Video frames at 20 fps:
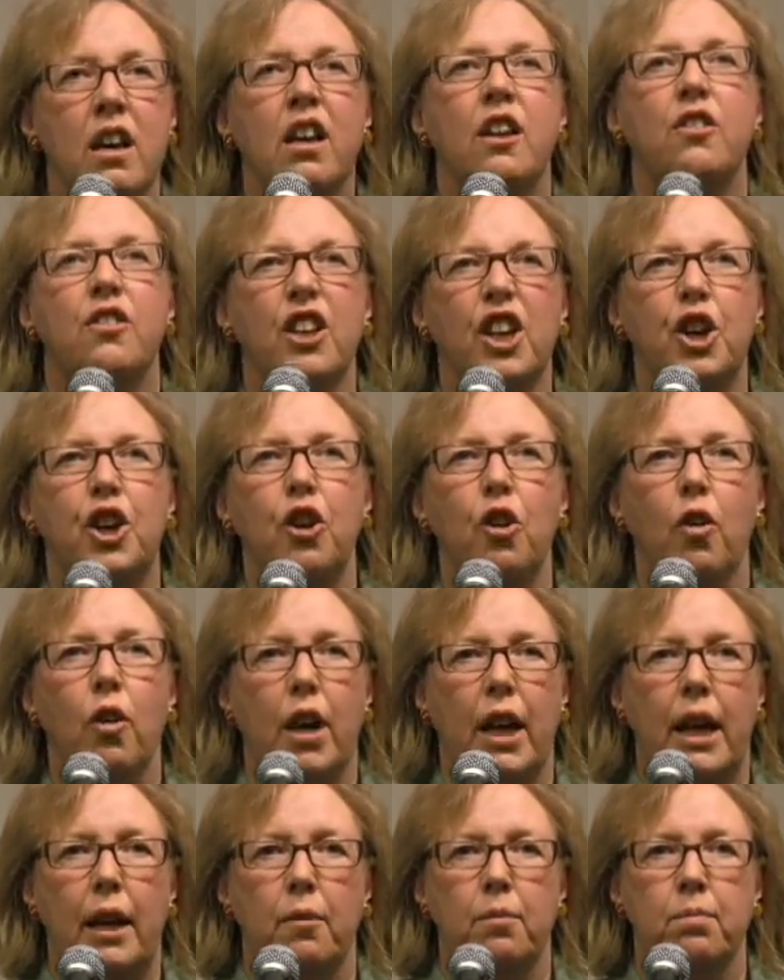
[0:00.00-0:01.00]

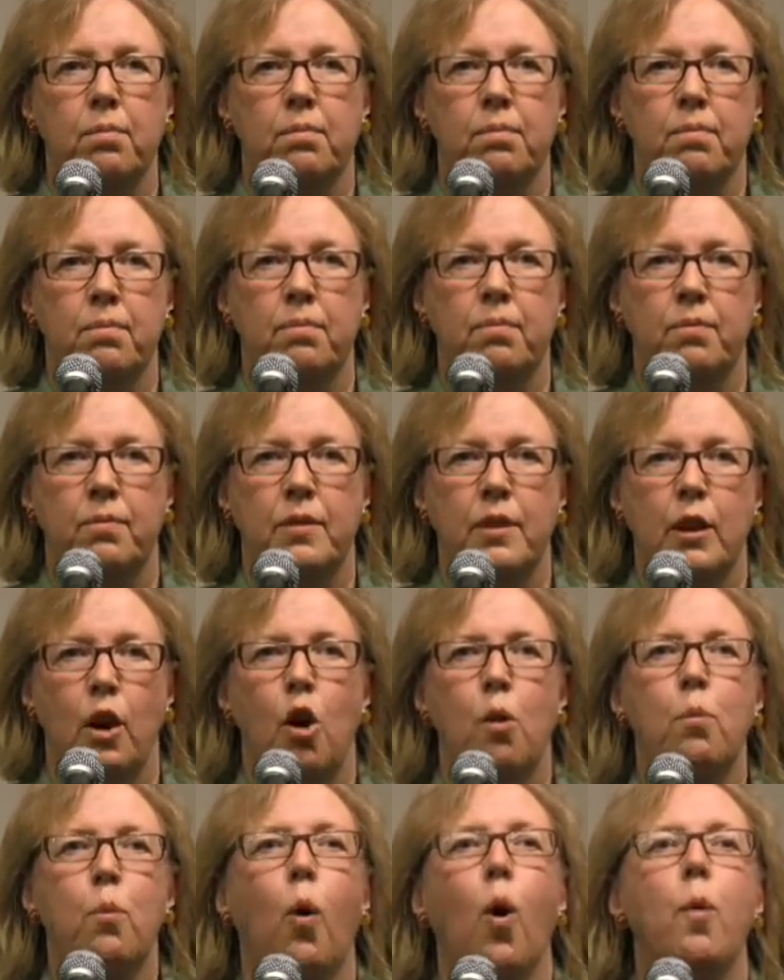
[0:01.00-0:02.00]
Security.
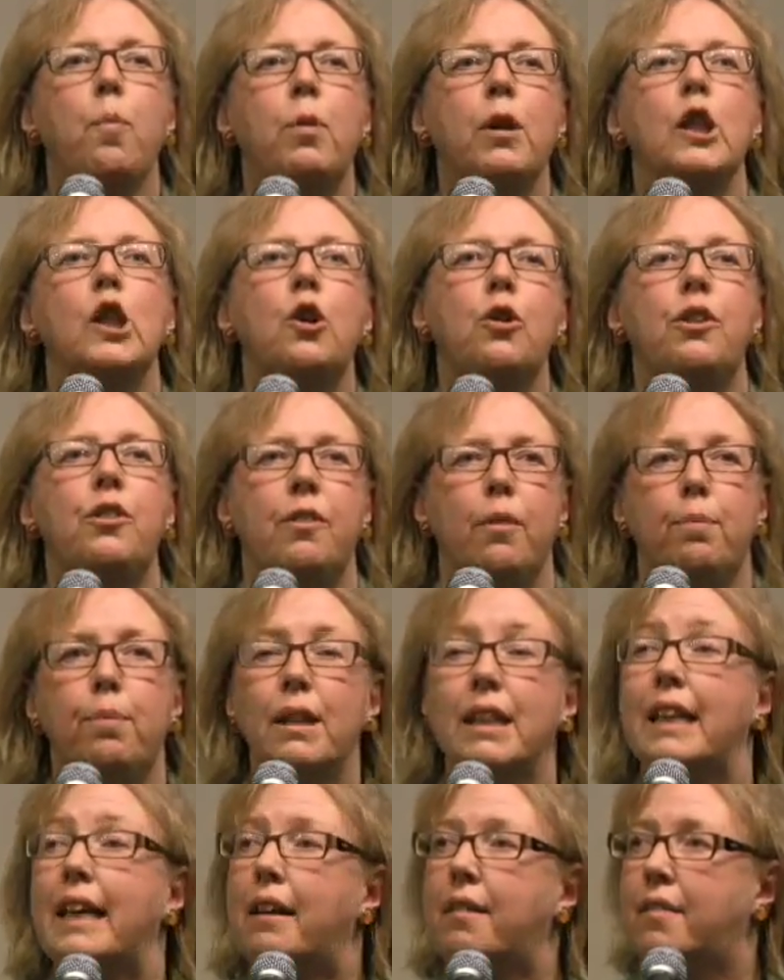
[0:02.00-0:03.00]
More
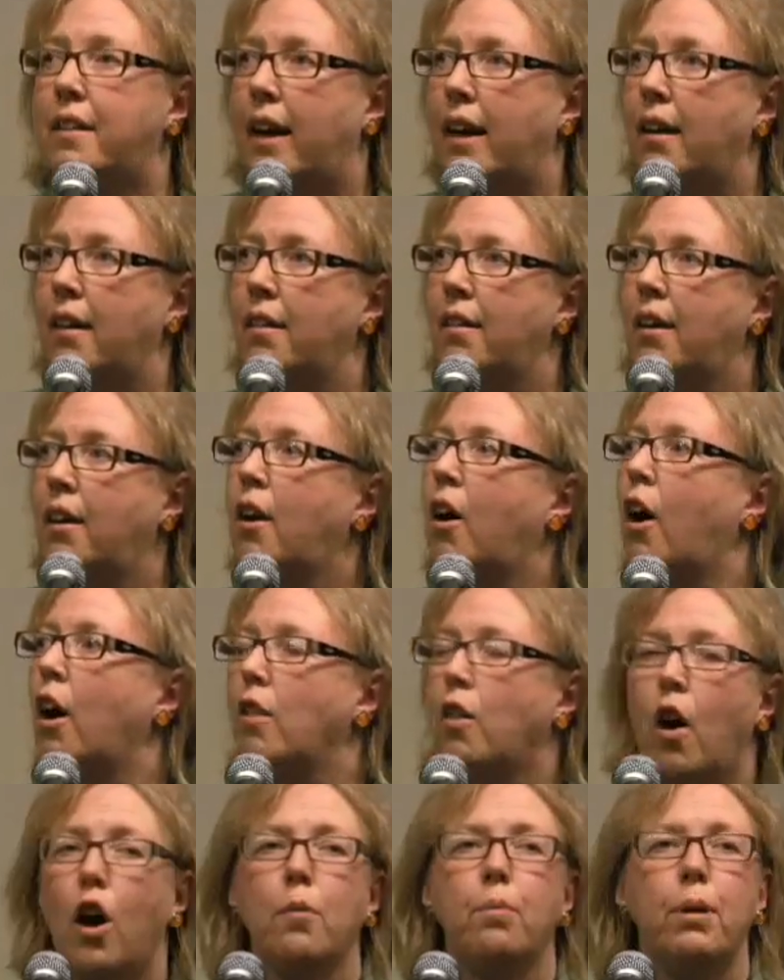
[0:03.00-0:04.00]
policing
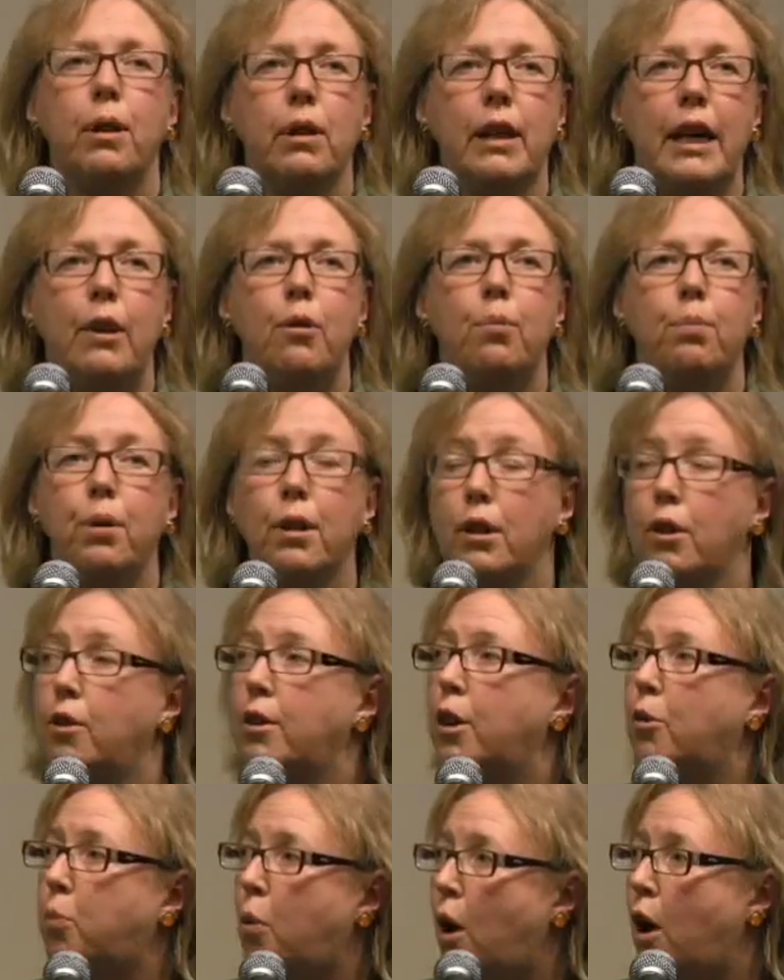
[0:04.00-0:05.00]
along
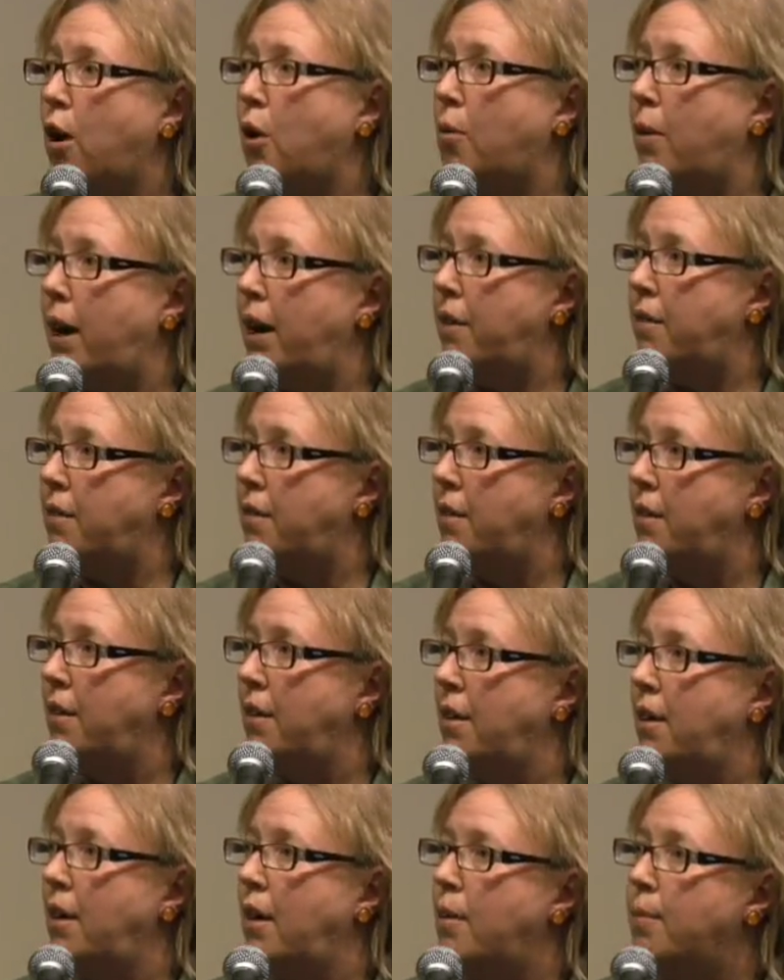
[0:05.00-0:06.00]
polluted waterways,
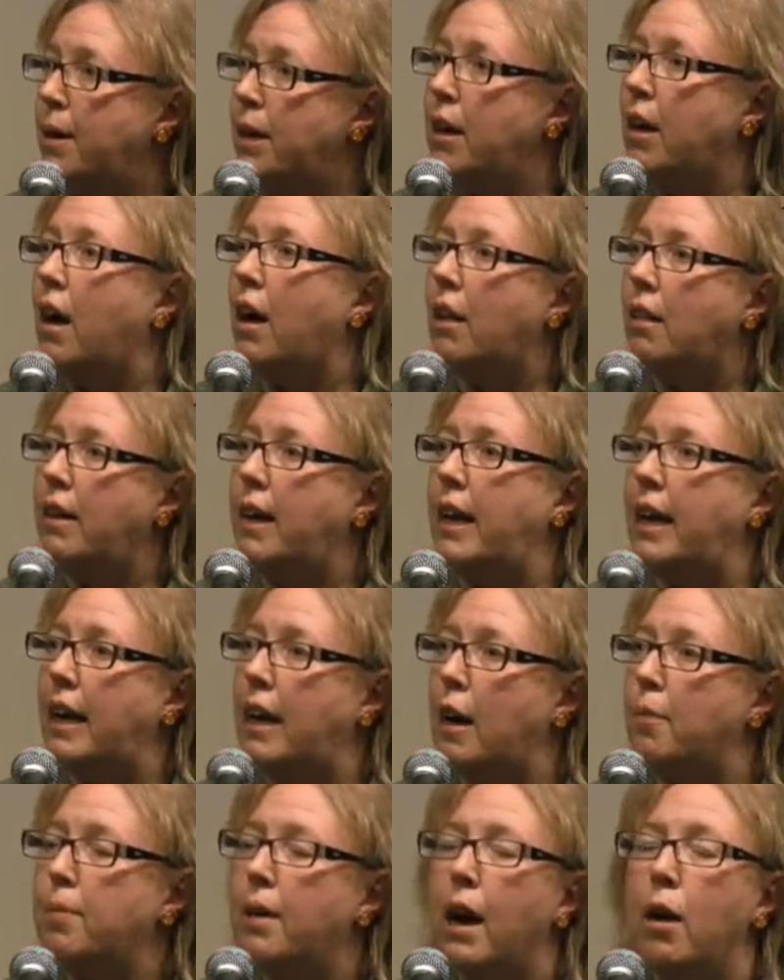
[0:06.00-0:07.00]
but not cleaning it
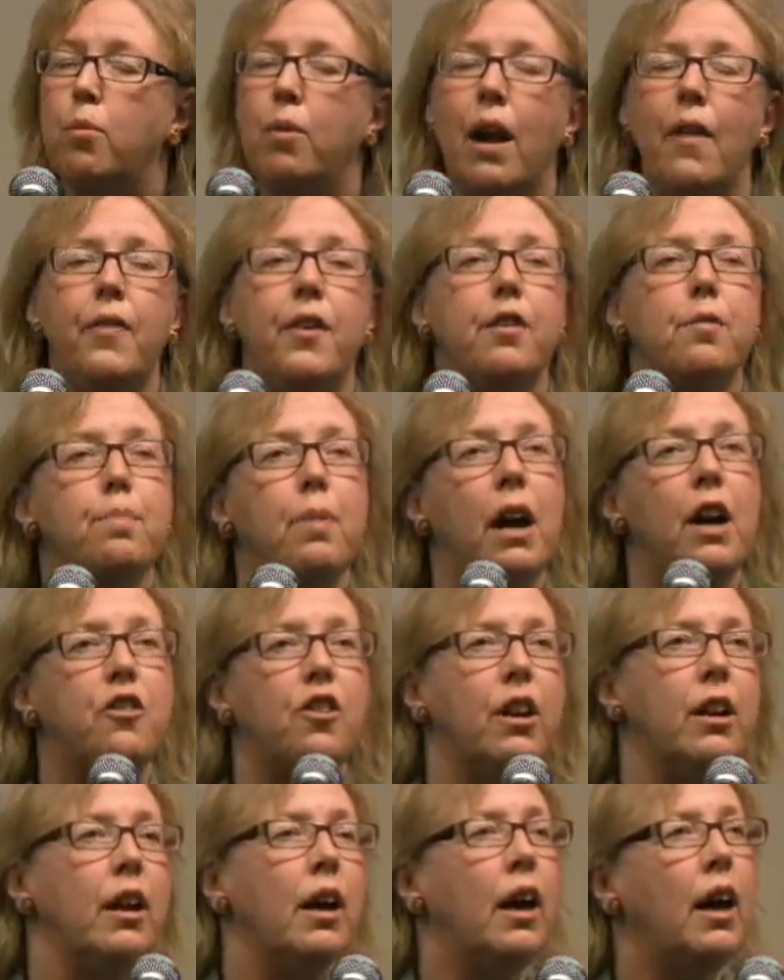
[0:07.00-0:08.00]
up. And I read this
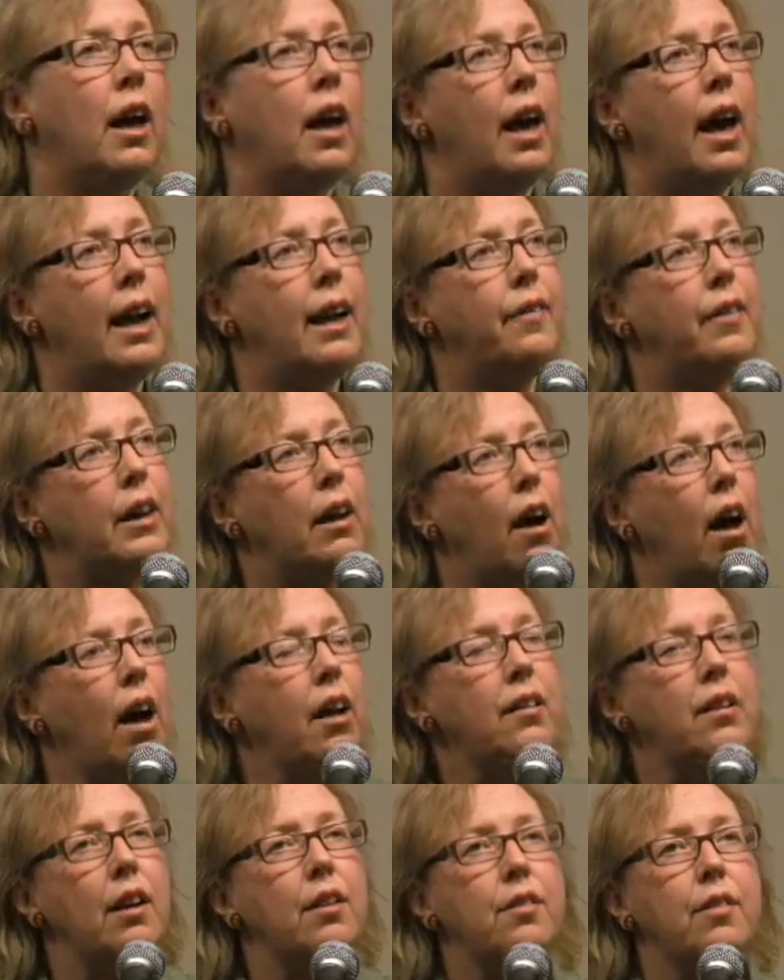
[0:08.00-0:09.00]
budget, and in the
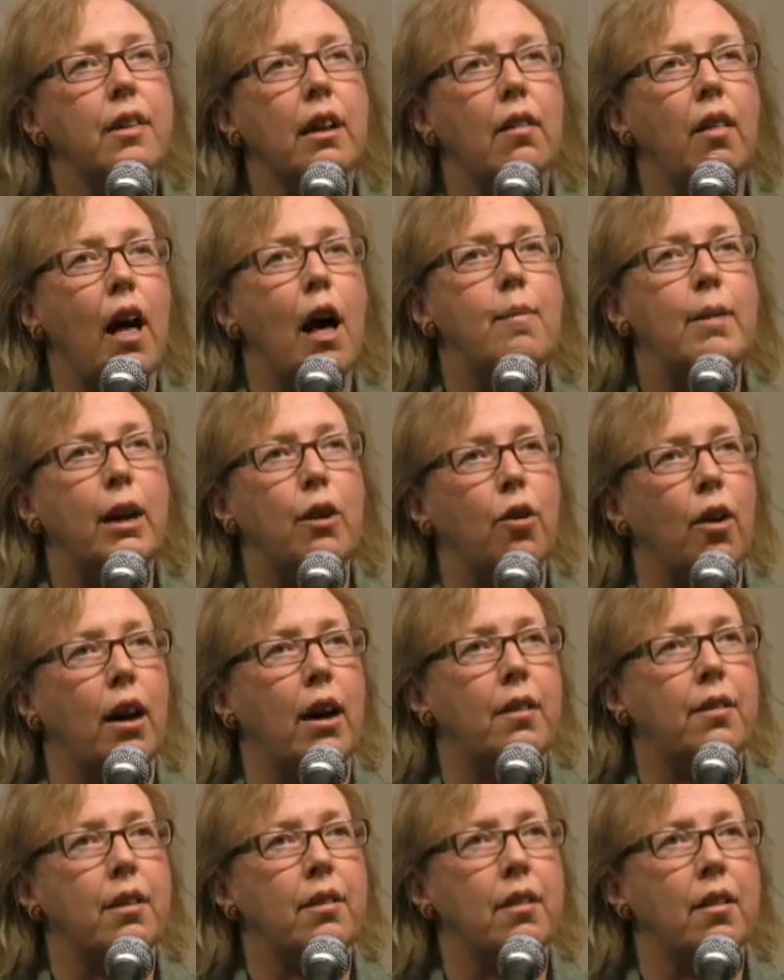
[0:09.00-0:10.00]
context of the climate
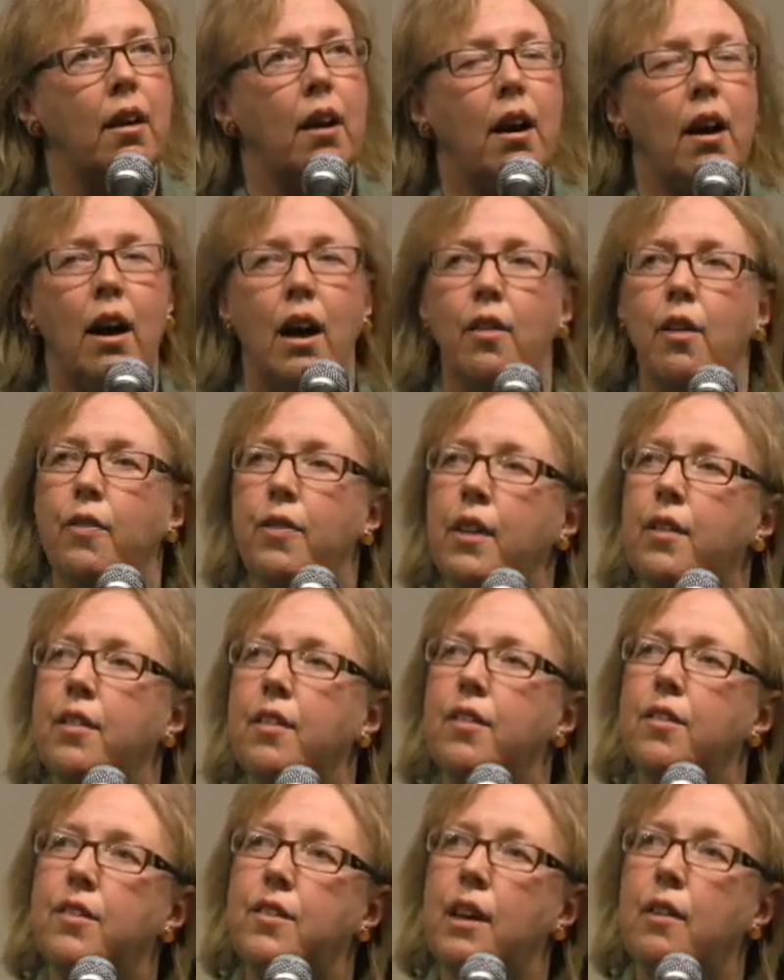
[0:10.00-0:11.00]
crisis, I
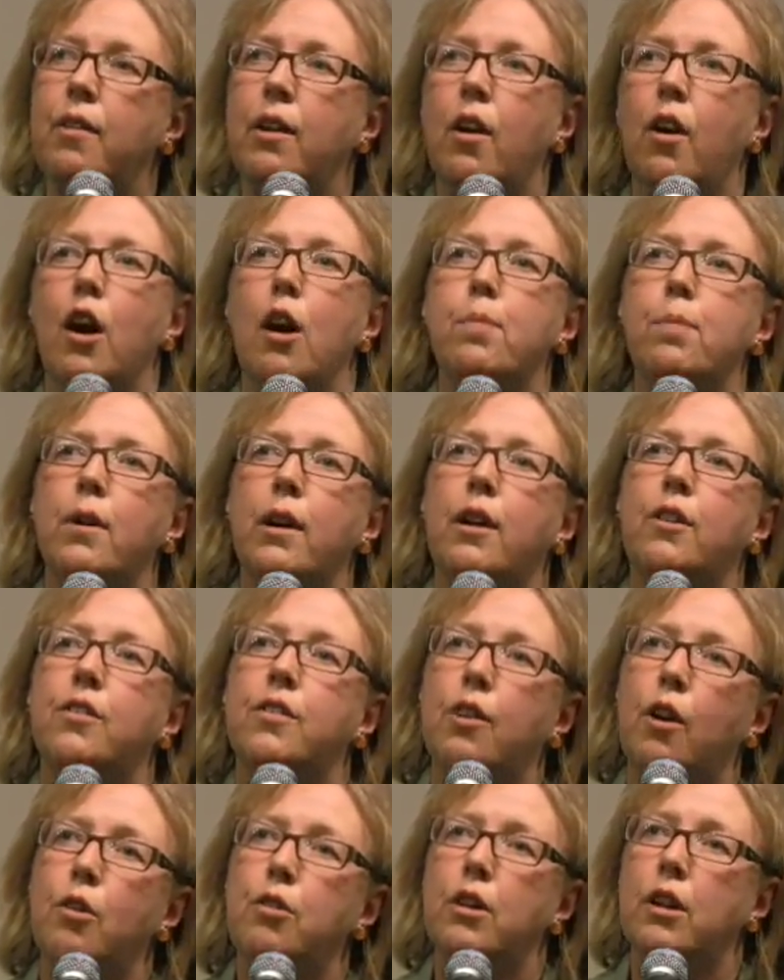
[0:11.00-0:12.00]
thought, Stephen Harper is
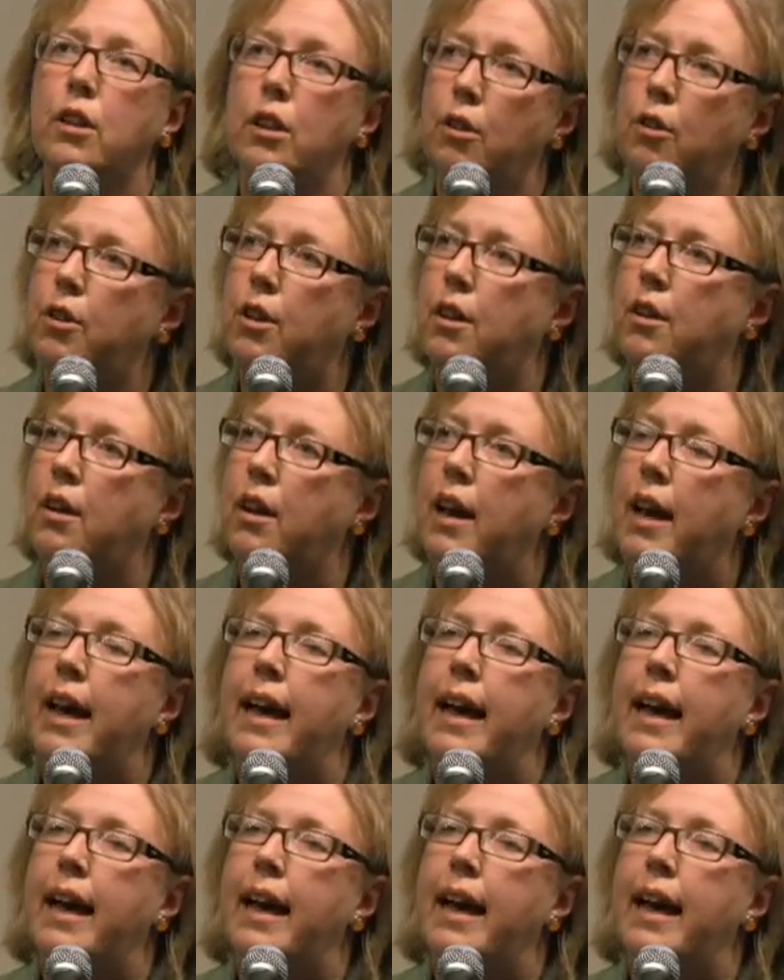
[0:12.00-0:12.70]
so deluded.